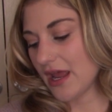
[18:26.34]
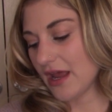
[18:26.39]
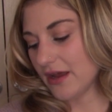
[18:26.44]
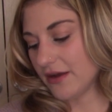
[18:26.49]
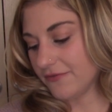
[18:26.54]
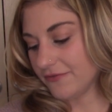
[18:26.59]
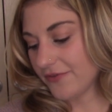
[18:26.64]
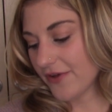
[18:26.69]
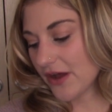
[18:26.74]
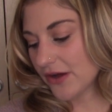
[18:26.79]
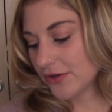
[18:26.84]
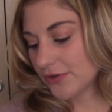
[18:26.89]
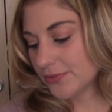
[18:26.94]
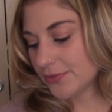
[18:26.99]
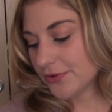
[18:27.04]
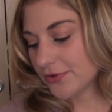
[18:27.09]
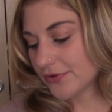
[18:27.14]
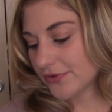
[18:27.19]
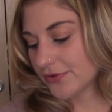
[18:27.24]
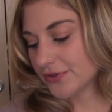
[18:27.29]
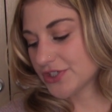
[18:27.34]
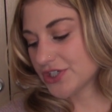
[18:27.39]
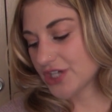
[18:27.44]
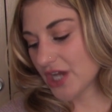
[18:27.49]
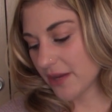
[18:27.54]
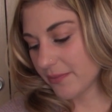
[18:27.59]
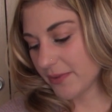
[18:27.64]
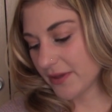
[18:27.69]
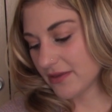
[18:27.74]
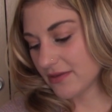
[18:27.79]
Infallible
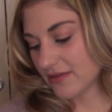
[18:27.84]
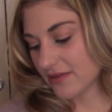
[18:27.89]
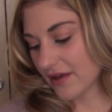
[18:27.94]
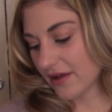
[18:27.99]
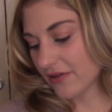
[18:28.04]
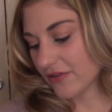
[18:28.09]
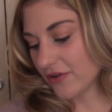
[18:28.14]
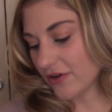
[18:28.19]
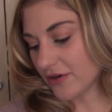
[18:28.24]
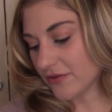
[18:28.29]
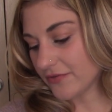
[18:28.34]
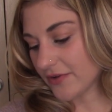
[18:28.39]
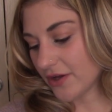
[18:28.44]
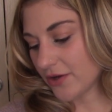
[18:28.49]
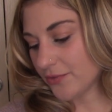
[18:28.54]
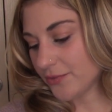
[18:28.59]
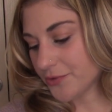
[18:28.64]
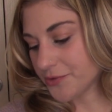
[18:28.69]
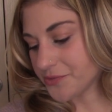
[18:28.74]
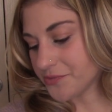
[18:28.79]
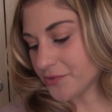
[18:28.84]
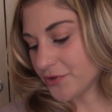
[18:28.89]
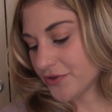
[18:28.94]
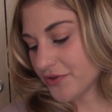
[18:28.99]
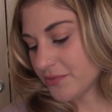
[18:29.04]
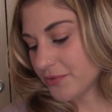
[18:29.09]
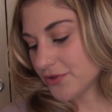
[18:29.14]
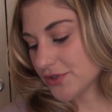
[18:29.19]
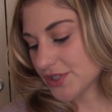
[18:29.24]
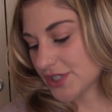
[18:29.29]
shaping sticks are available in
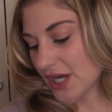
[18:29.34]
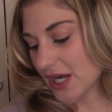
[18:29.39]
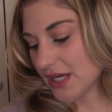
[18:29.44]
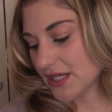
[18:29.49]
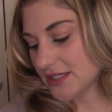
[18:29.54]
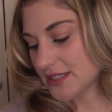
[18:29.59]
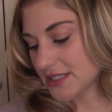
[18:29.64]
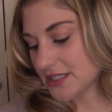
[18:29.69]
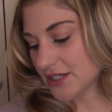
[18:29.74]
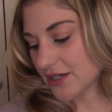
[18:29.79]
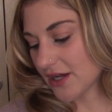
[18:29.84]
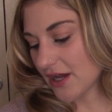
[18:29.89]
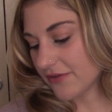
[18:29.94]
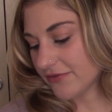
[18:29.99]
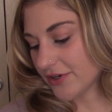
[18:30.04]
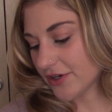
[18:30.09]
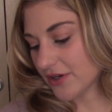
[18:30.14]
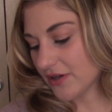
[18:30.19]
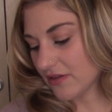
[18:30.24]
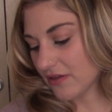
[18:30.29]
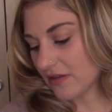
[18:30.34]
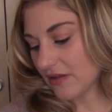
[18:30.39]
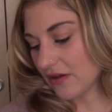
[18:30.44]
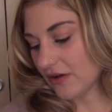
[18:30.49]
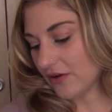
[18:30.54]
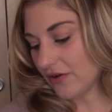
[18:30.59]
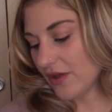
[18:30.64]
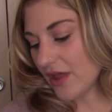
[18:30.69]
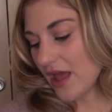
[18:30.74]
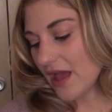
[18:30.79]
multiple shades to cover,
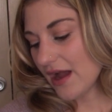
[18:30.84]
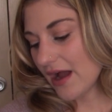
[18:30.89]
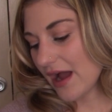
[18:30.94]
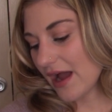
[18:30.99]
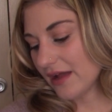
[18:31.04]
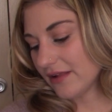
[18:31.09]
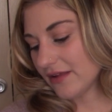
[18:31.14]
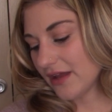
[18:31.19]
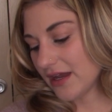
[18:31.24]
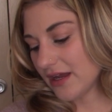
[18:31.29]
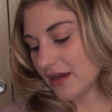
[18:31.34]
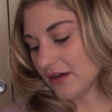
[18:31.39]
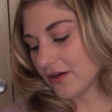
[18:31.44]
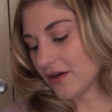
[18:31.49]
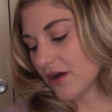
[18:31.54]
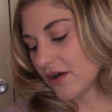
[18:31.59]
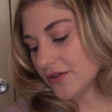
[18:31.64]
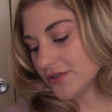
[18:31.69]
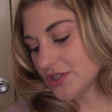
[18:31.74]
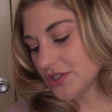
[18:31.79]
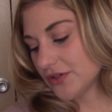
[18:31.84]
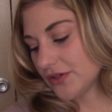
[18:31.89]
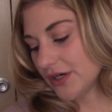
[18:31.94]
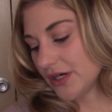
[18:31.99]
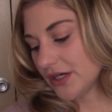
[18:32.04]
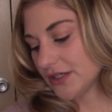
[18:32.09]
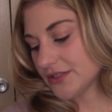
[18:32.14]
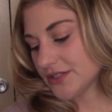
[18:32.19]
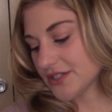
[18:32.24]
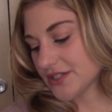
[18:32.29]
conceal, highlight, and
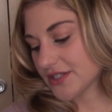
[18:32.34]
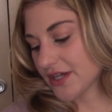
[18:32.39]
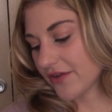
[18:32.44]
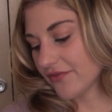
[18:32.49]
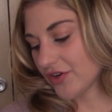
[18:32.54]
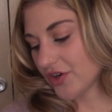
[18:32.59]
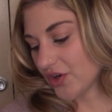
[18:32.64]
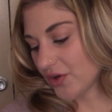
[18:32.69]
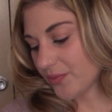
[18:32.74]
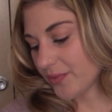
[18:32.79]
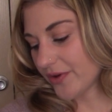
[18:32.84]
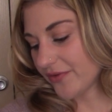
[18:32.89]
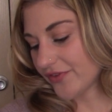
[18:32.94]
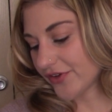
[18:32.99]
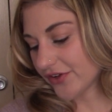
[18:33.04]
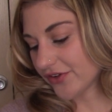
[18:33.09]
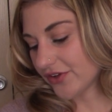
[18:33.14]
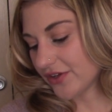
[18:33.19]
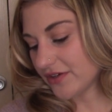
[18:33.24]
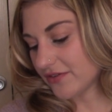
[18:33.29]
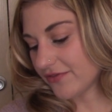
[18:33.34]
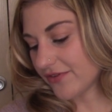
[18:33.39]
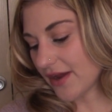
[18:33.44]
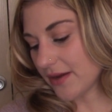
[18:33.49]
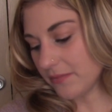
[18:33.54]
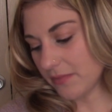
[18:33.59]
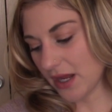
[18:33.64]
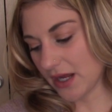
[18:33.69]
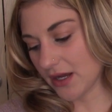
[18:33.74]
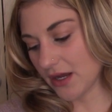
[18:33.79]
contour. Discover your perfectly
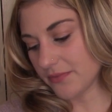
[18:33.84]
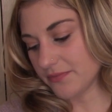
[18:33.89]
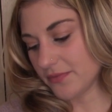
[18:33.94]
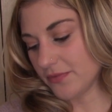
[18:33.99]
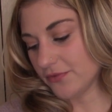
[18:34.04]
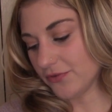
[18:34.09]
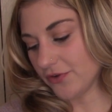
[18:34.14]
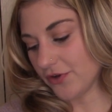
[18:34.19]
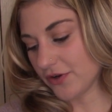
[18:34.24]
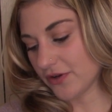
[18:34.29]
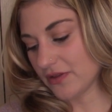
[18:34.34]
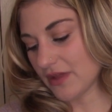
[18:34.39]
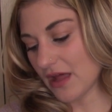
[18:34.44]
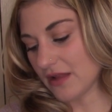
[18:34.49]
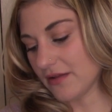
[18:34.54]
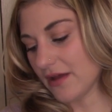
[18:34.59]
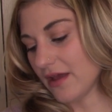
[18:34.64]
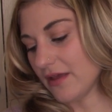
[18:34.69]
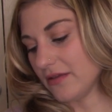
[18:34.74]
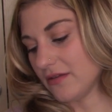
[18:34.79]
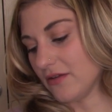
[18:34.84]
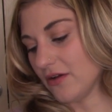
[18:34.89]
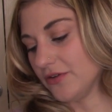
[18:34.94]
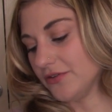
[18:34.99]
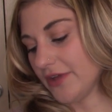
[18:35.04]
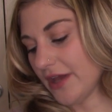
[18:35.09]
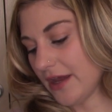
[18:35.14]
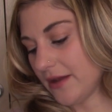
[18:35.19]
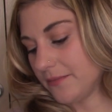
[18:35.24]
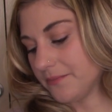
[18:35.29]
defined makeup look that lasts all
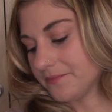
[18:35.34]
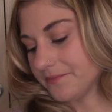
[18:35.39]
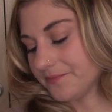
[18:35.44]
day.